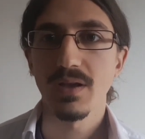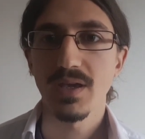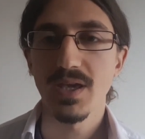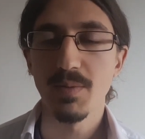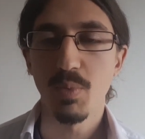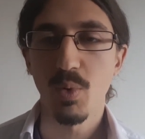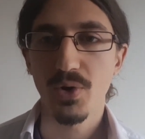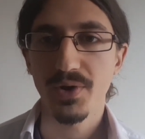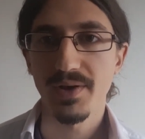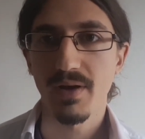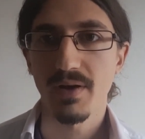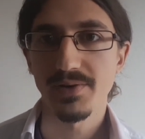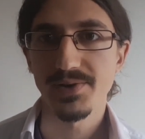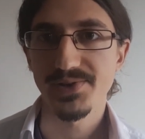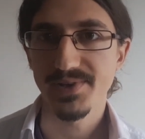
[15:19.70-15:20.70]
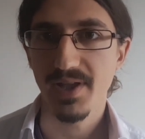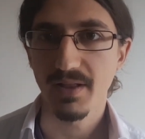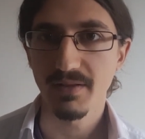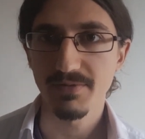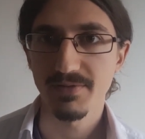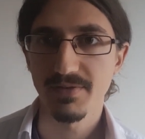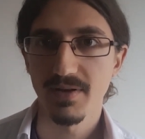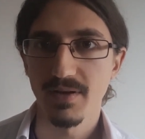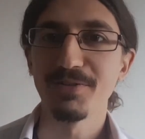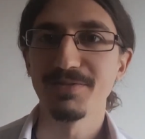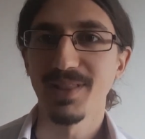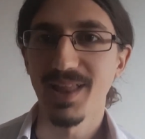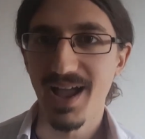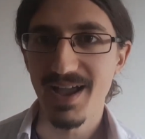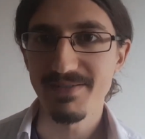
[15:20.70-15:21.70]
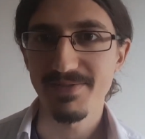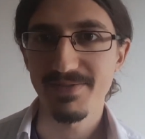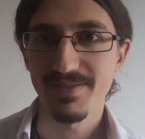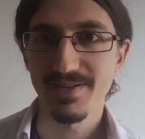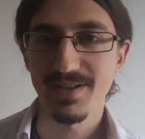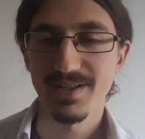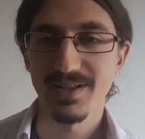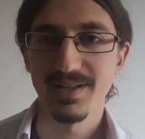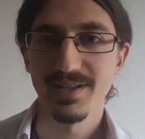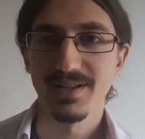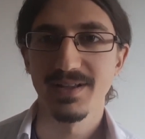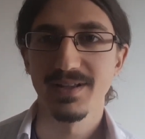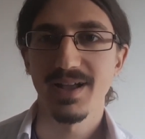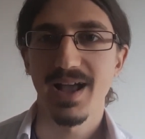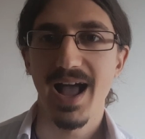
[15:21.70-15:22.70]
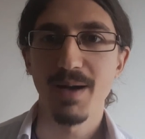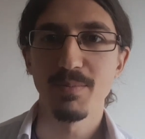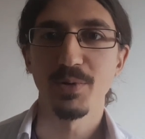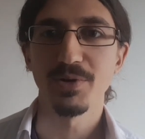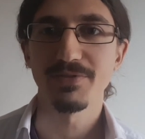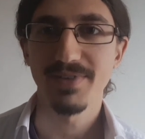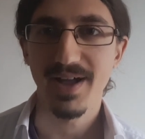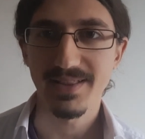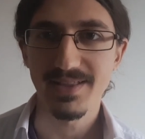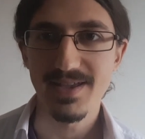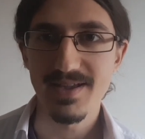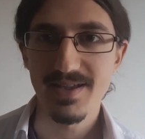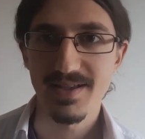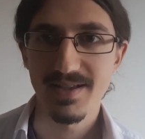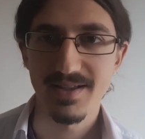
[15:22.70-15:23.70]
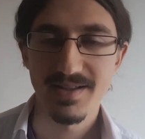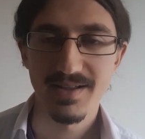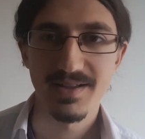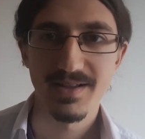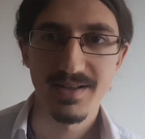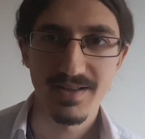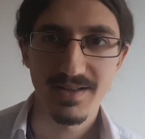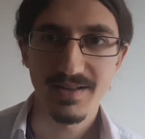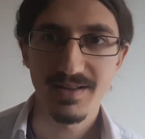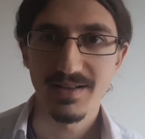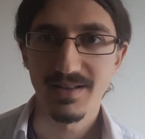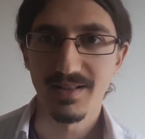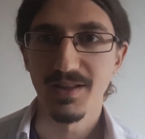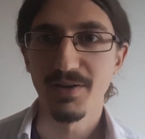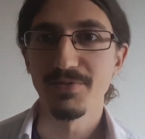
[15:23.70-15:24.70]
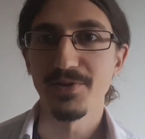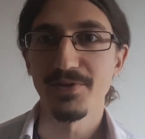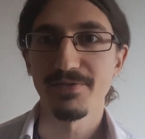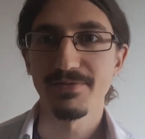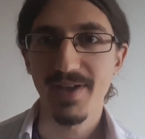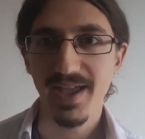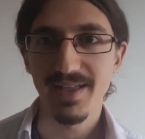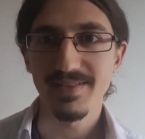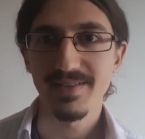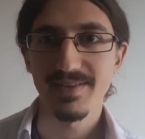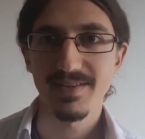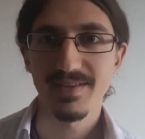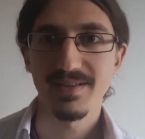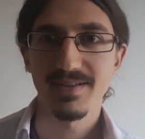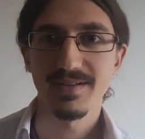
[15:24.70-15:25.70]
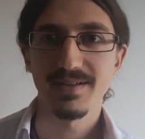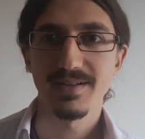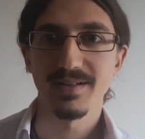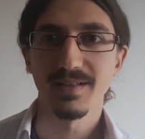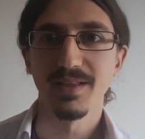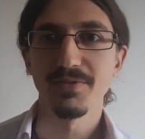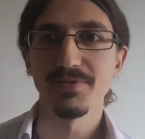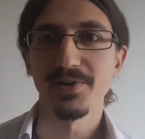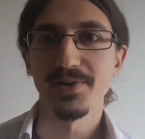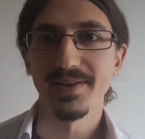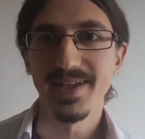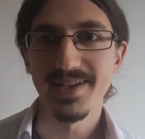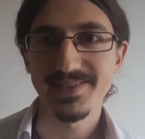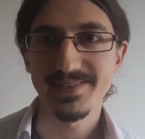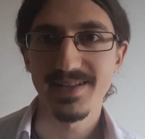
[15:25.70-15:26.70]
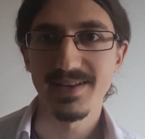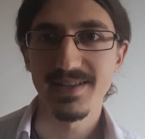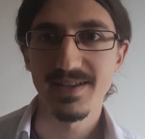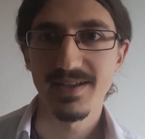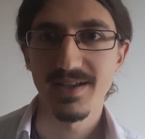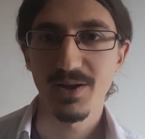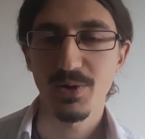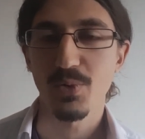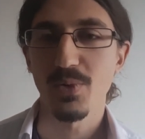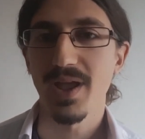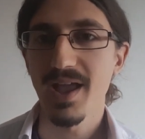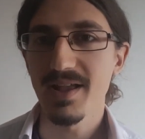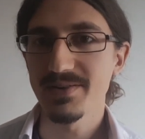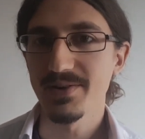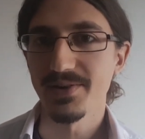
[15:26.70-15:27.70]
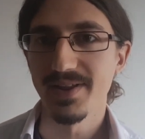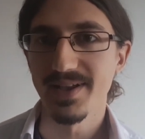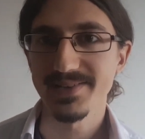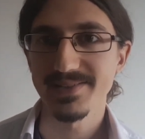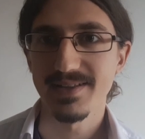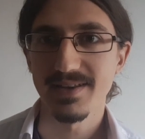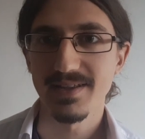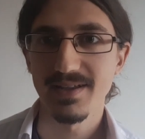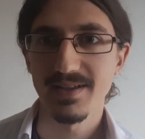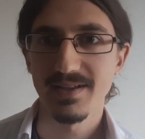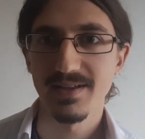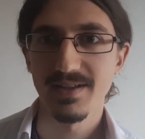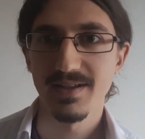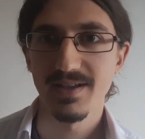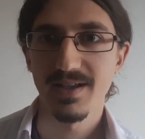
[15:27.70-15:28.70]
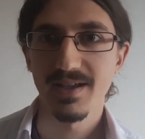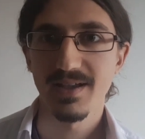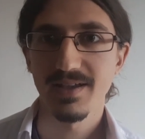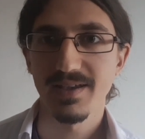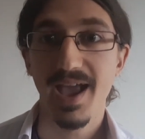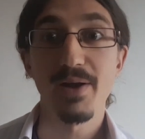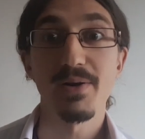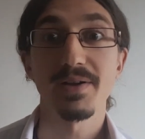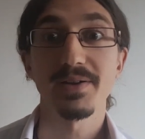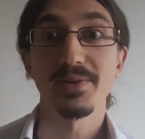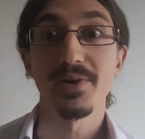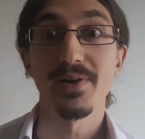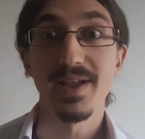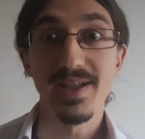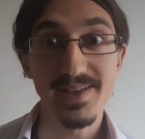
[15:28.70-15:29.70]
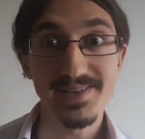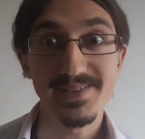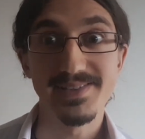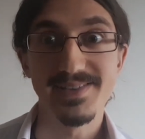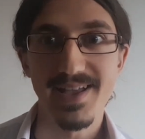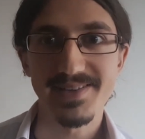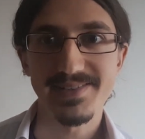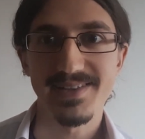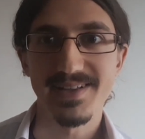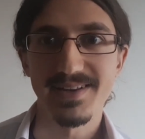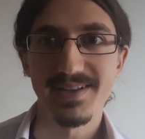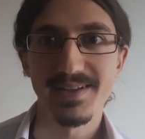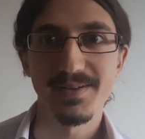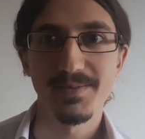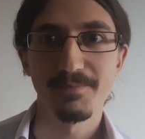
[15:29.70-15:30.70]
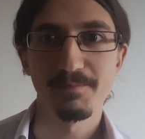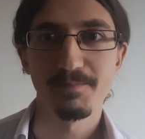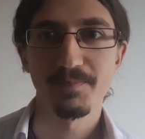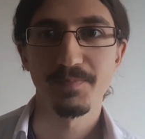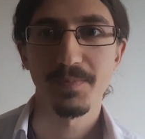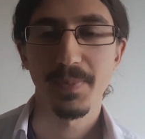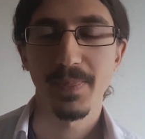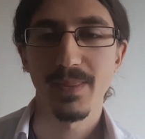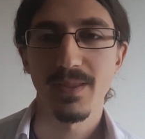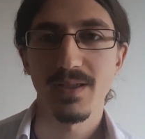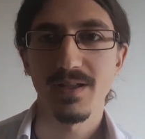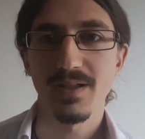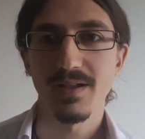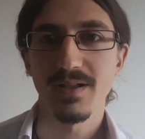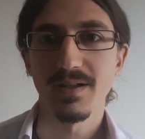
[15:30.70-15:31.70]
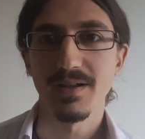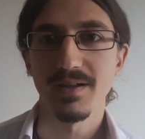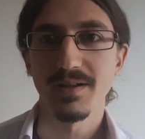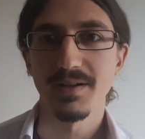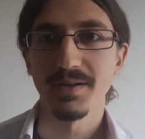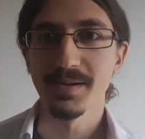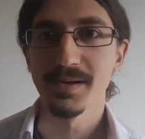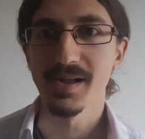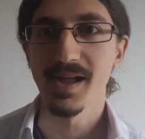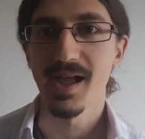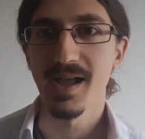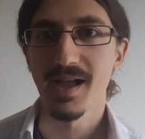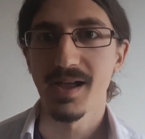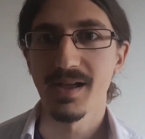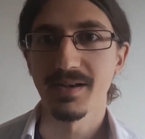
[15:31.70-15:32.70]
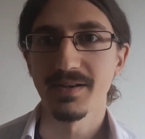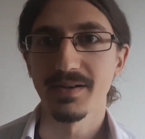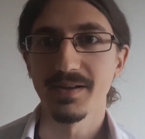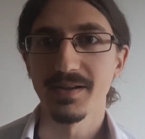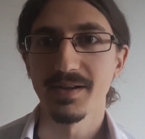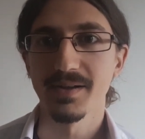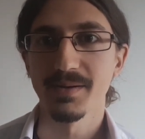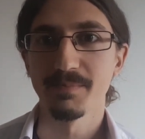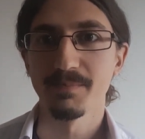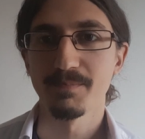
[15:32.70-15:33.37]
keep working on yourself, love life, amor fati, love your fate, love your destiny, create your destiny, character is destiny, and